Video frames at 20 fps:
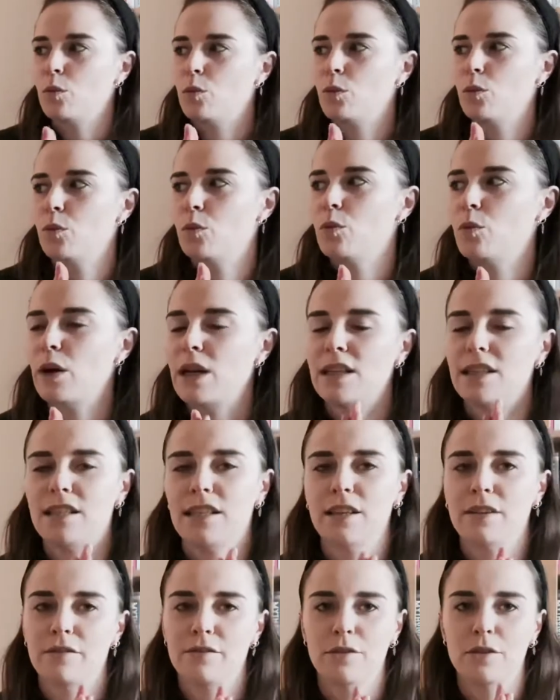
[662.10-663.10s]

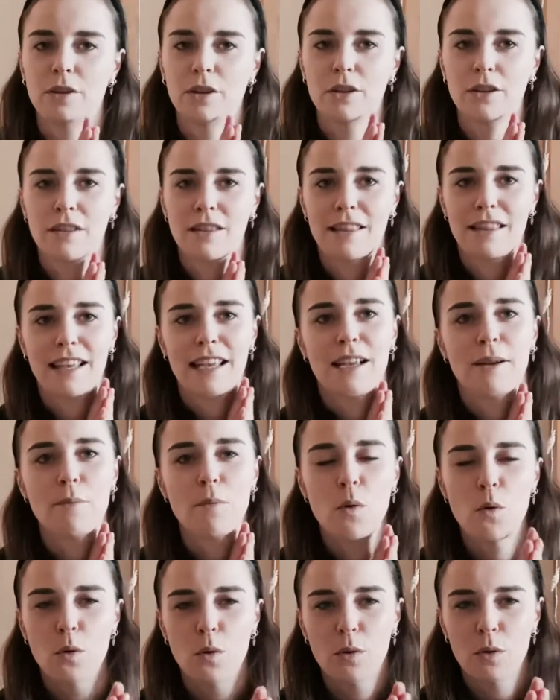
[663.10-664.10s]
waiting for a good thing
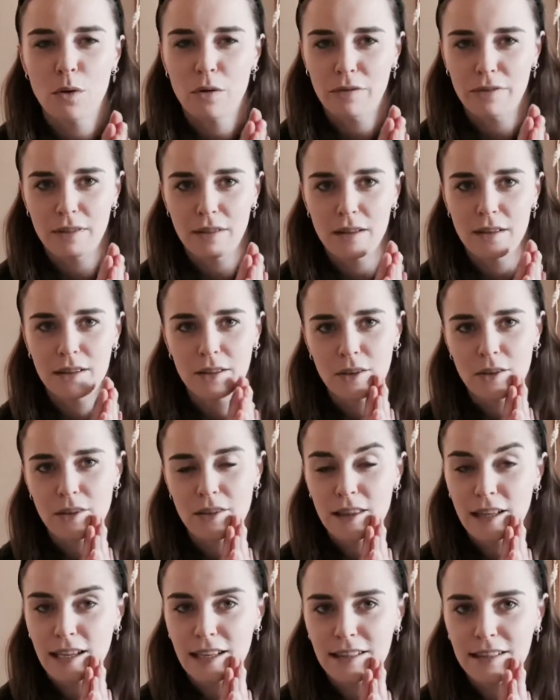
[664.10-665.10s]
more often than the good
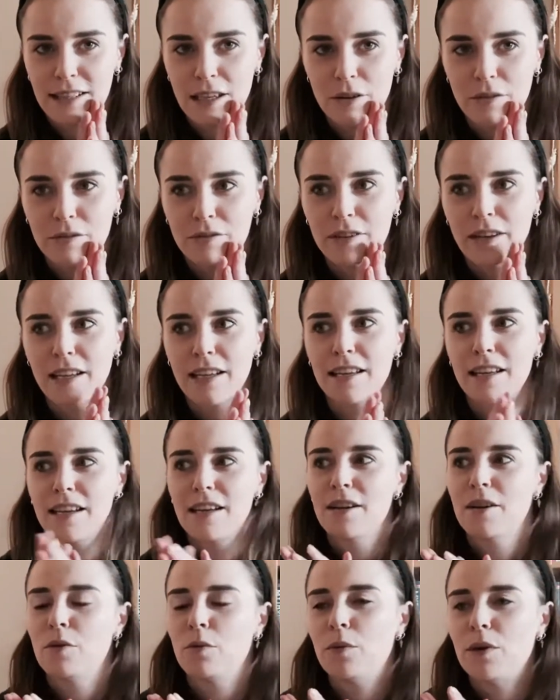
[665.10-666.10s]
thing itself. Like
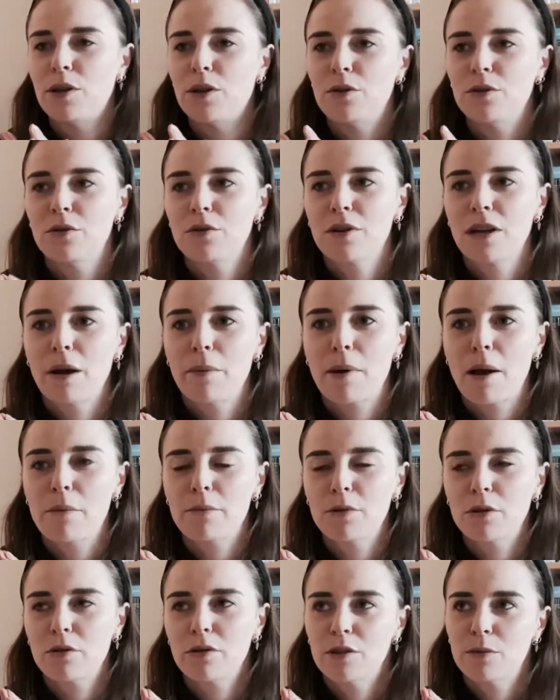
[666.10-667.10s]
when you're coming up
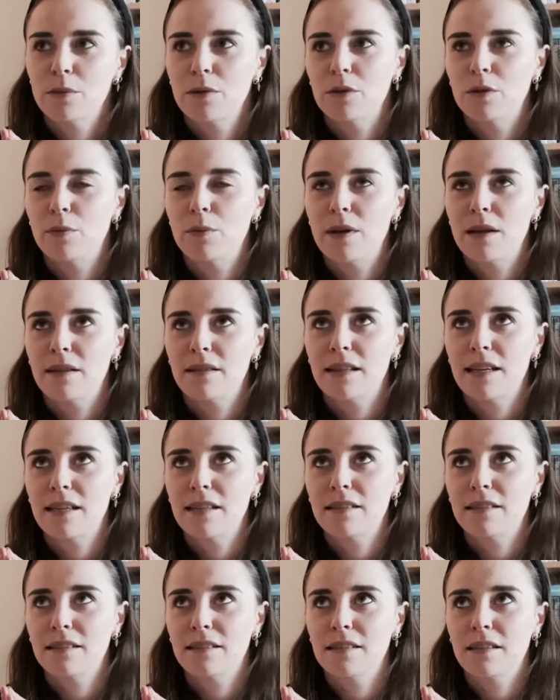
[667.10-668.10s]
to Christmas or
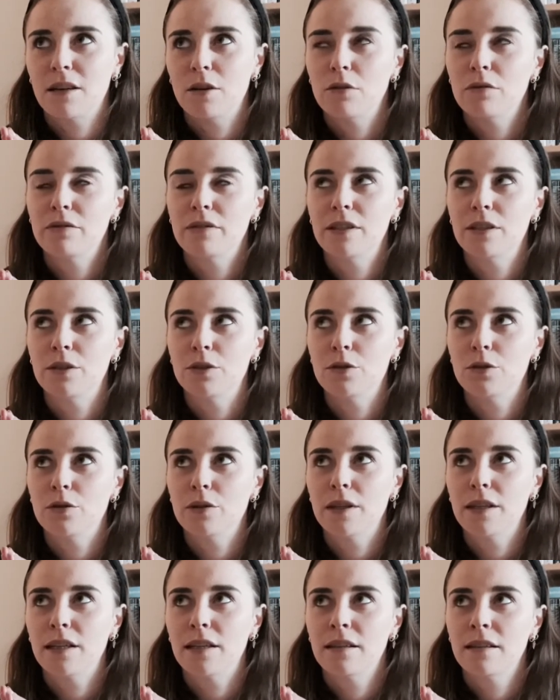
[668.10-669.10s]
birthdays, I often
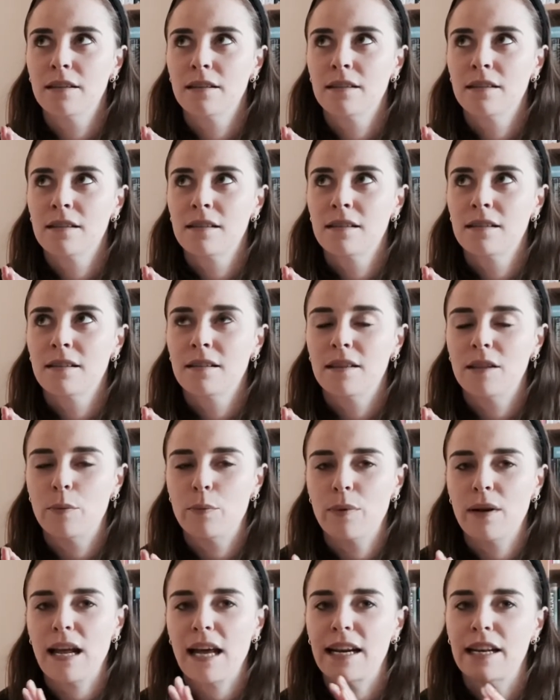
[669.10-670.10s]
enjoy the
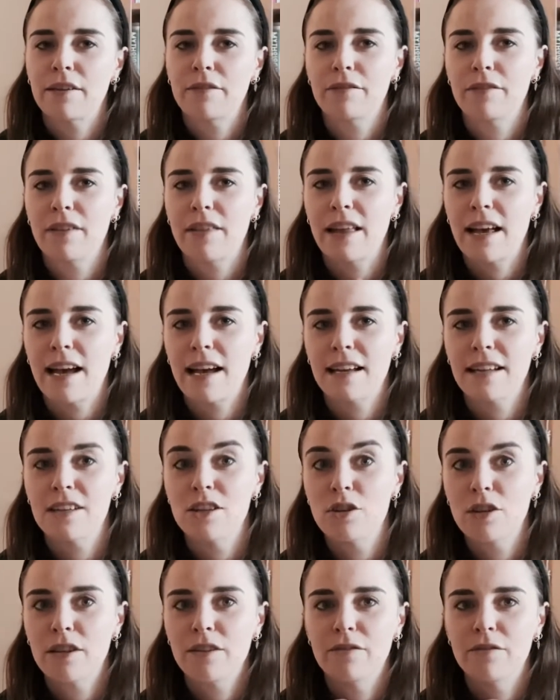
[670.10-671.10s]
planning for that and
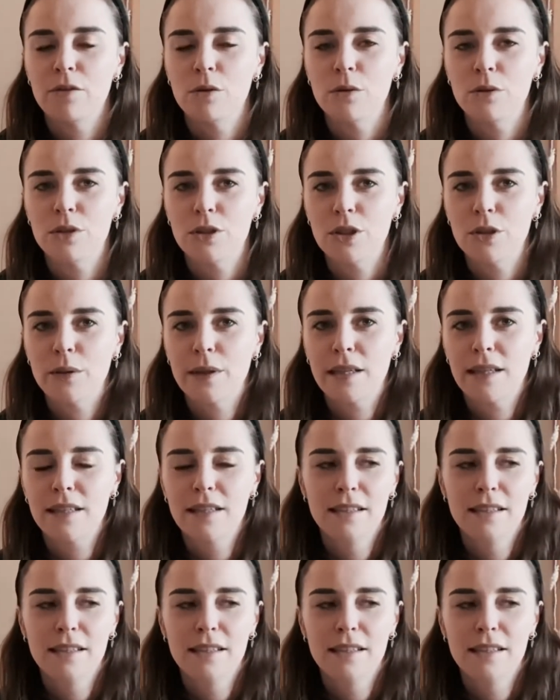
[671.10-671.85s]
looking forward to it